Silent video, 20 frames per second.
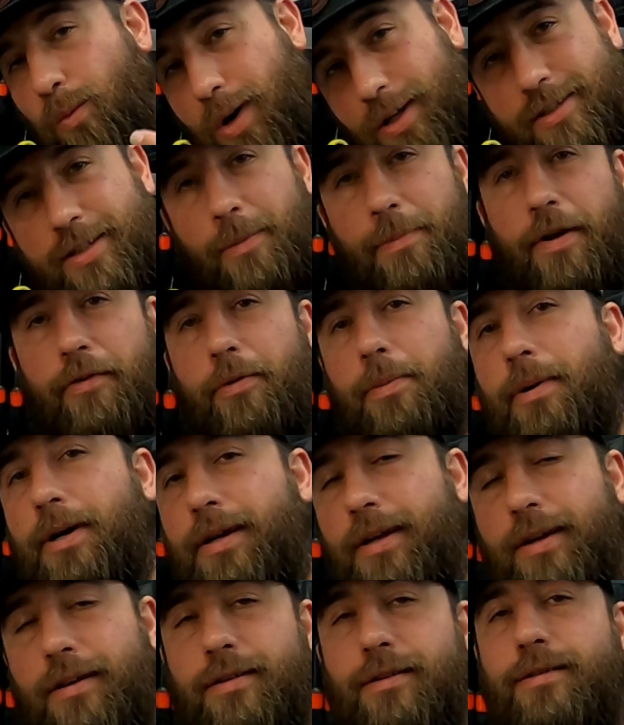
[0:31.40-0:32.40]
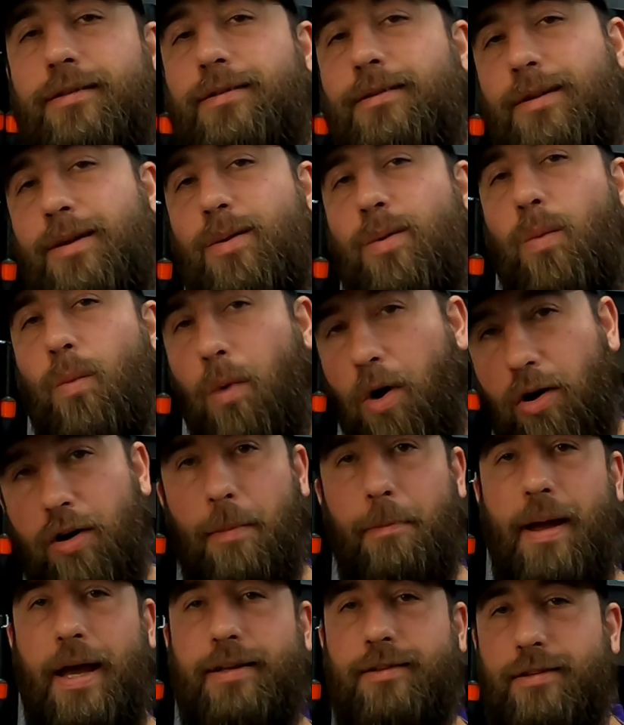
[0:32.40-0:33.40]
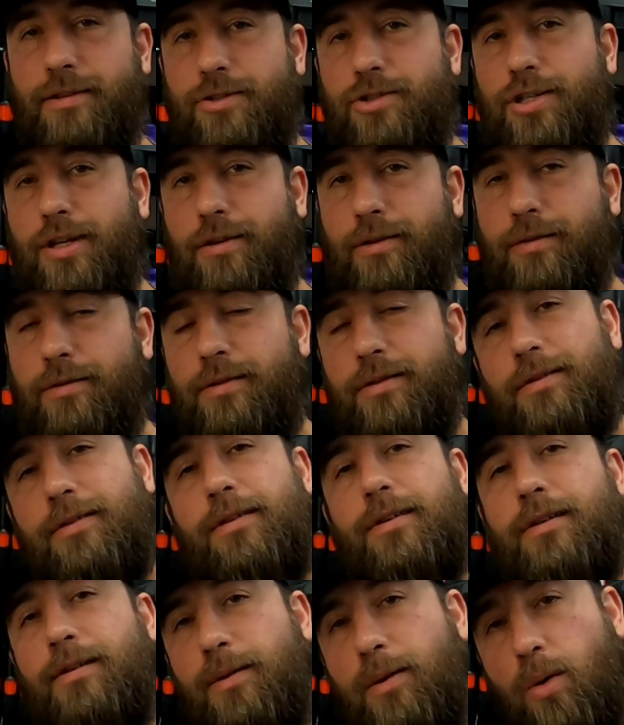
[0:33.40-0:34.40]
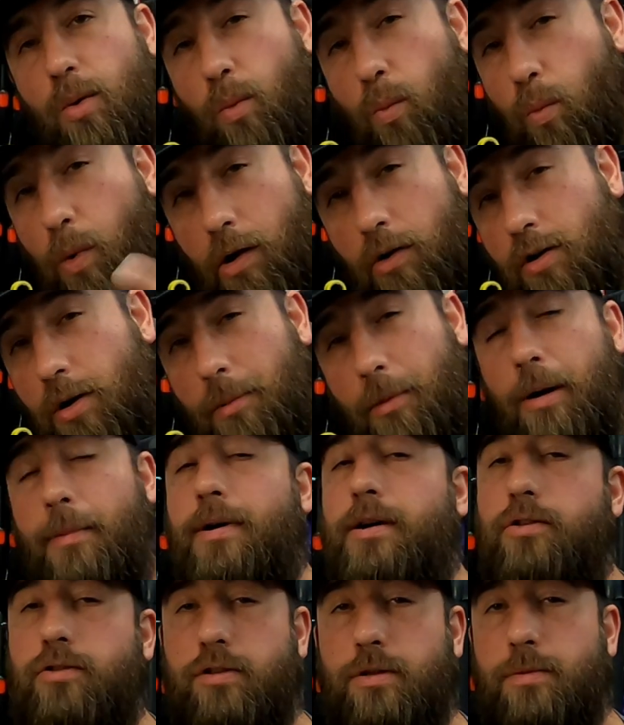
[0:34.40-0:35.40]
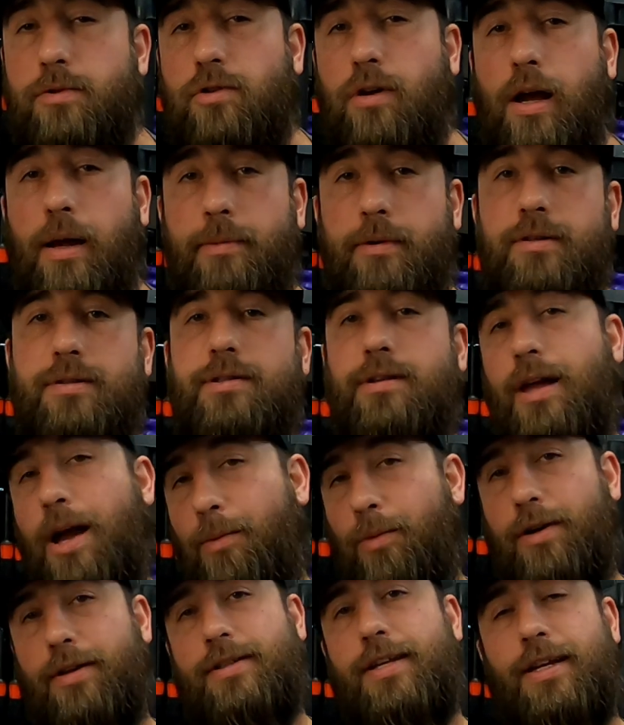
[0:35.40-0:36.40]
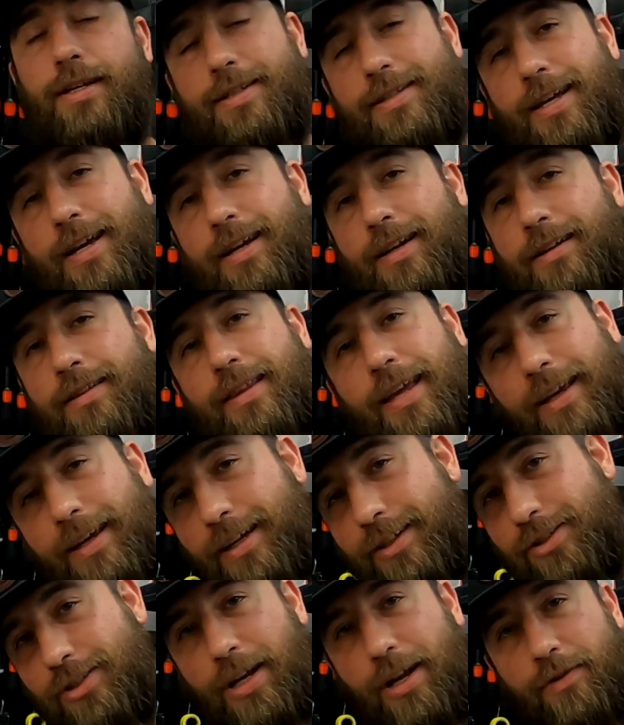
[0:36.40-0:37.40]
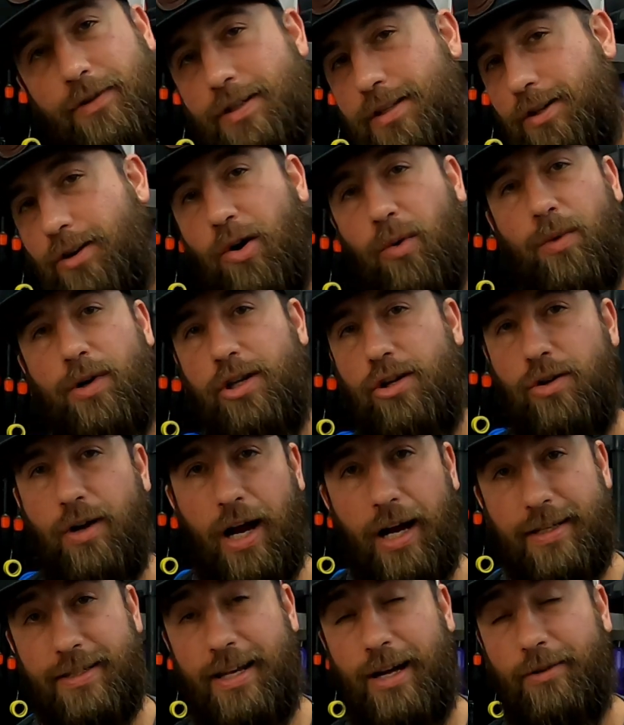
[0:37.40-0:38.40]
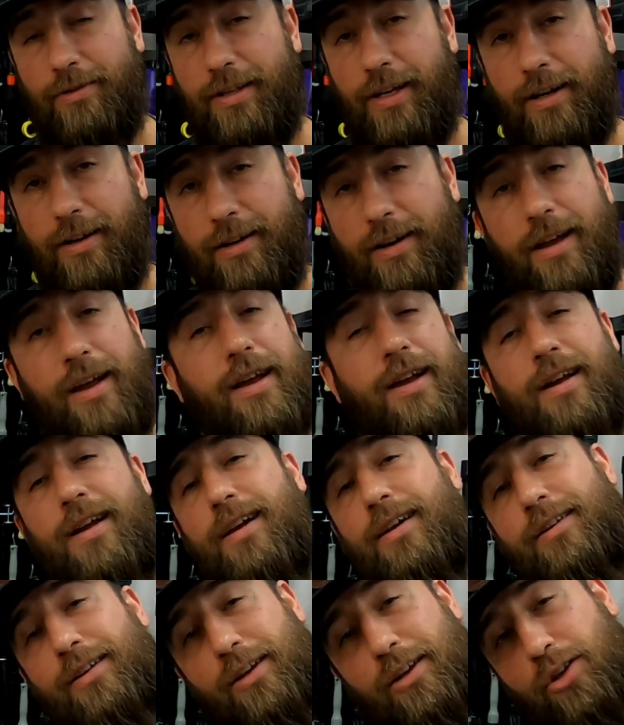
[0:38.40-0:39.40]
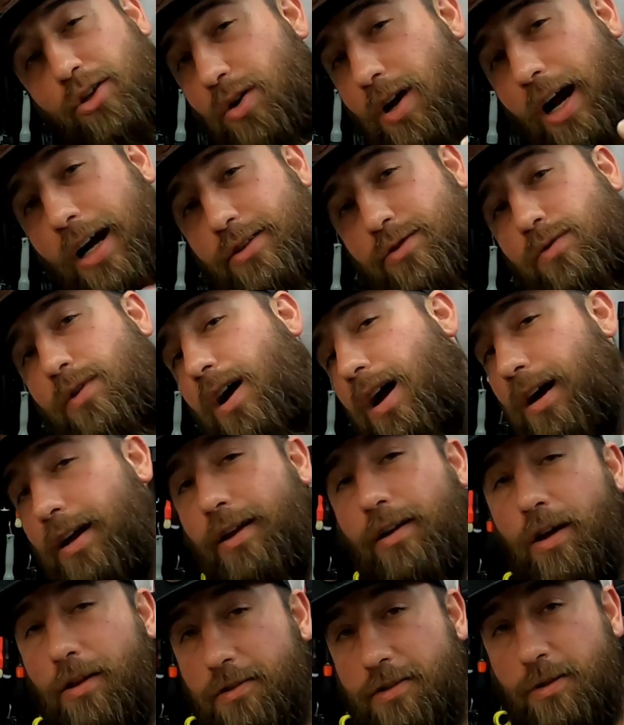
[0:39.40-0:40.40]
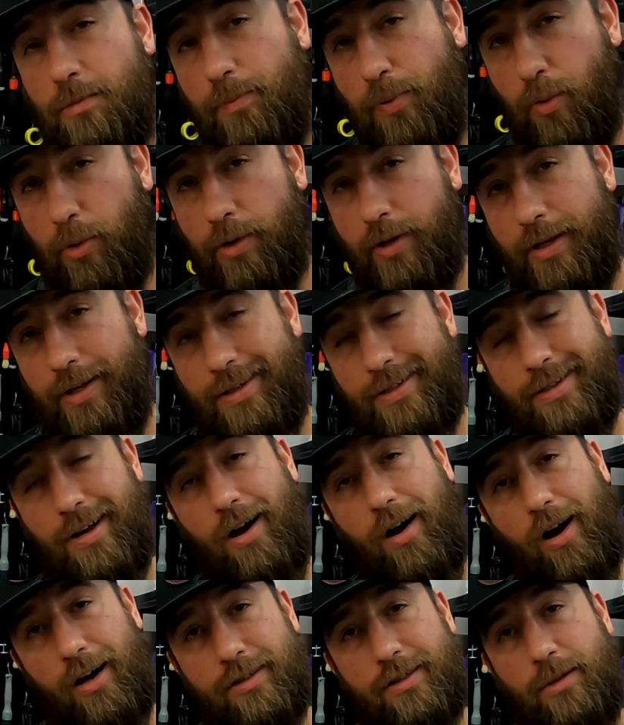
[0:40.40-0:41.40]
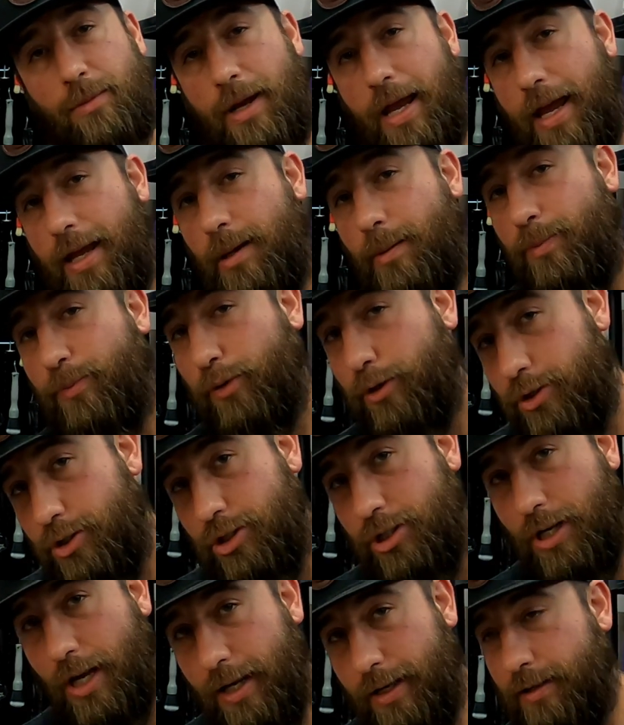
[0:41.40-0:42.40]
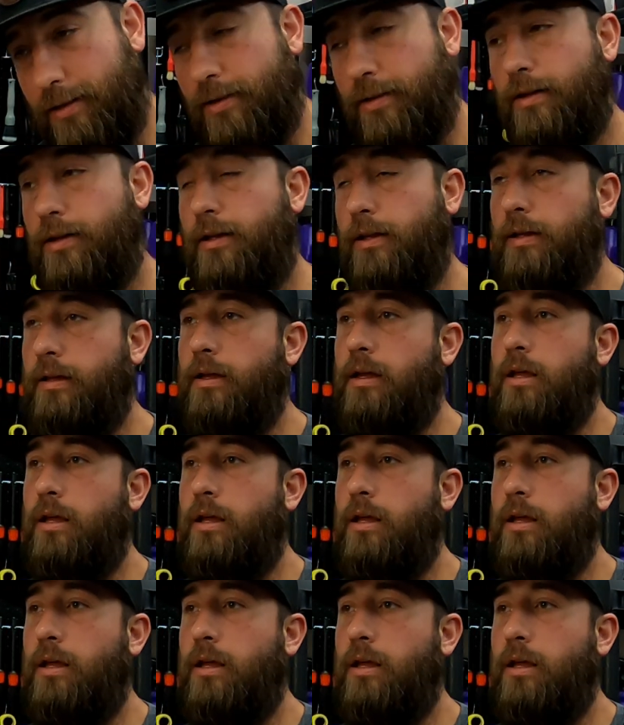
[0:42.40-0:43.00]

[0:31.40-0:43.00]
What's up, everybody? Welcome back to the channel. Welcome all my new subscribers. I want to take a second to thank each and every single one of you guys out there. You guys rock, and all the support is awesome and appreciated.